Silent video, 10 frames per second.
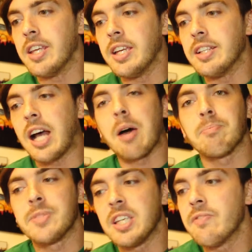The
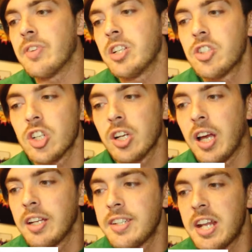top team
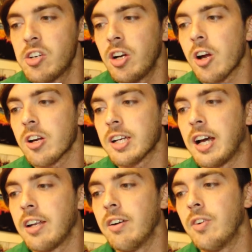finisher, Daniel
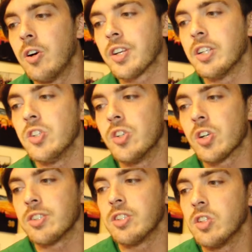Aragon of Hoka, New
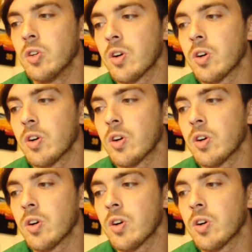Jersey, New